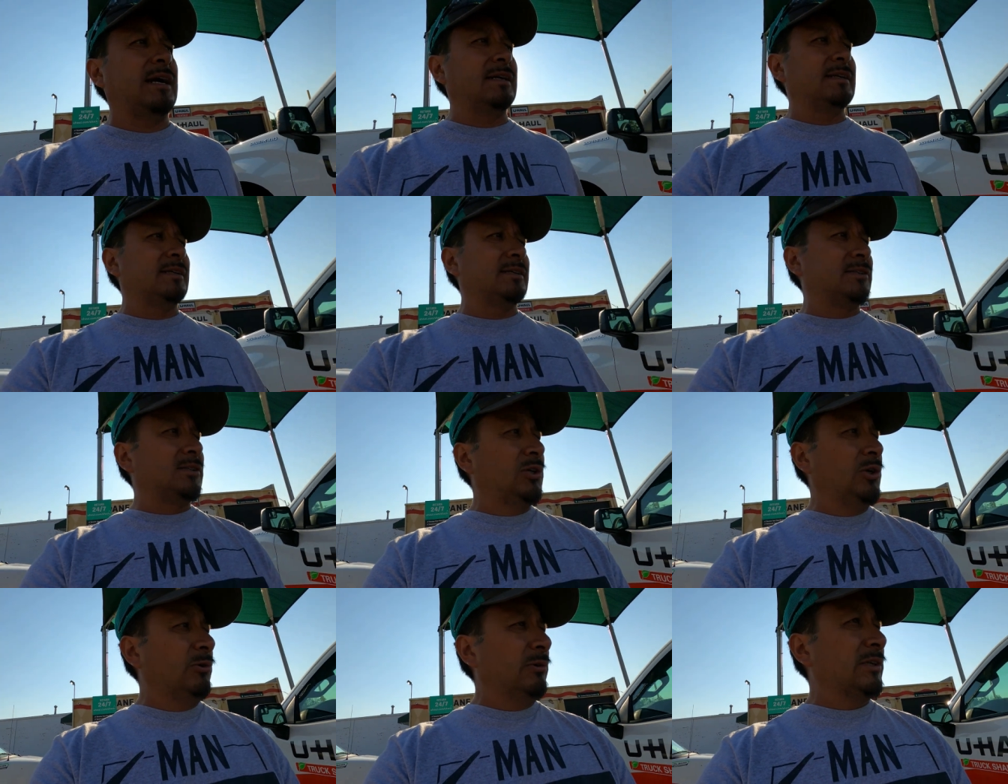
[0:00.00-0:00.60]
on a
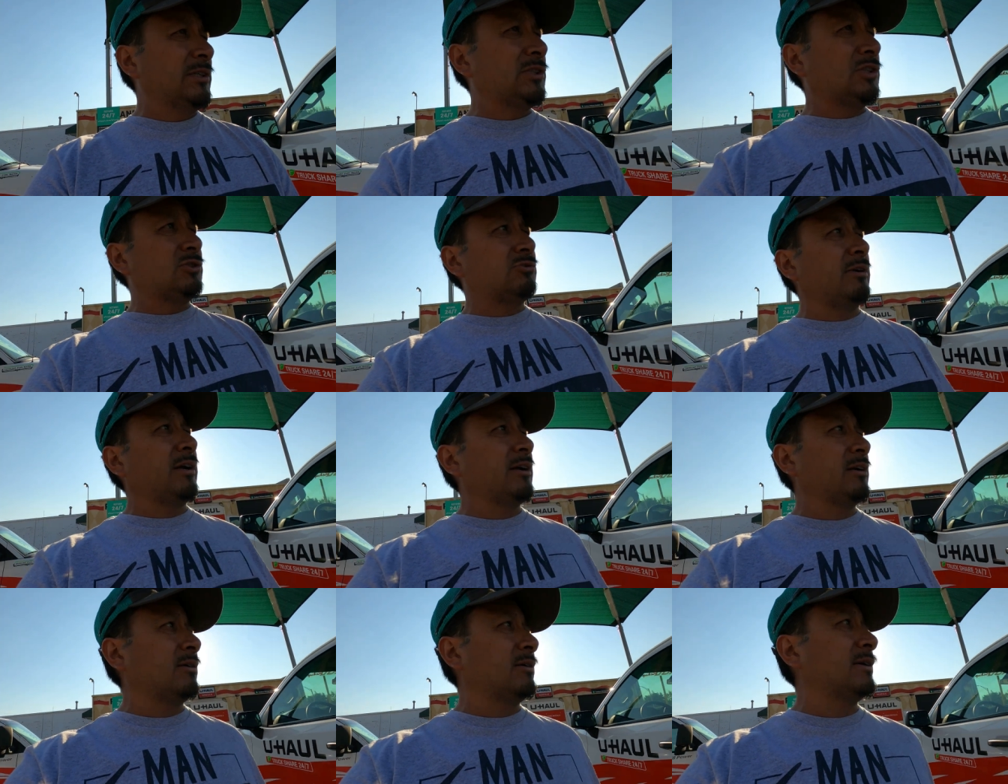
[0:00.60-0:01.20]
two inch
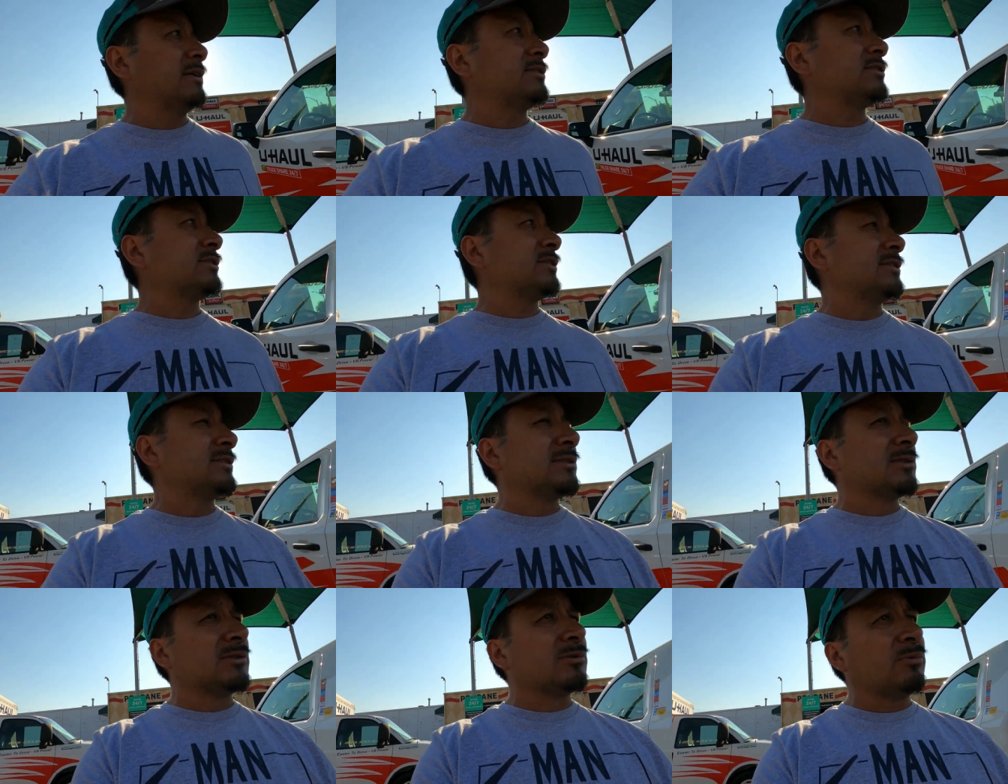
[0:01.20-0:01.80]
trailer hitch
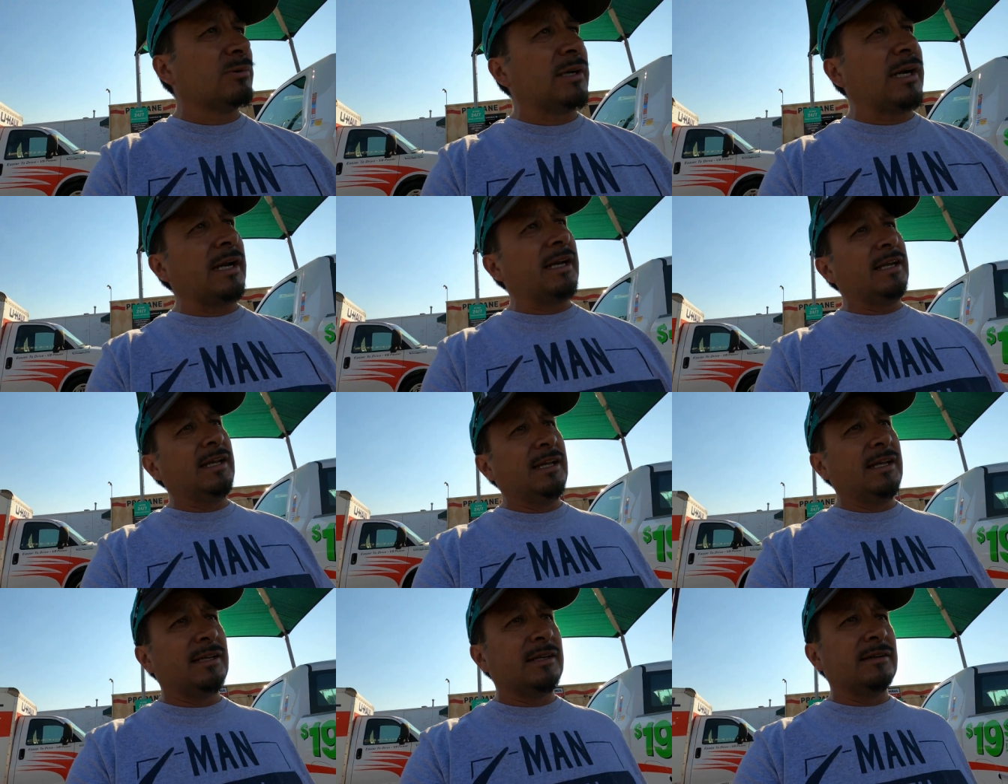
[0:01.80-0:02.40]
because it's what I need.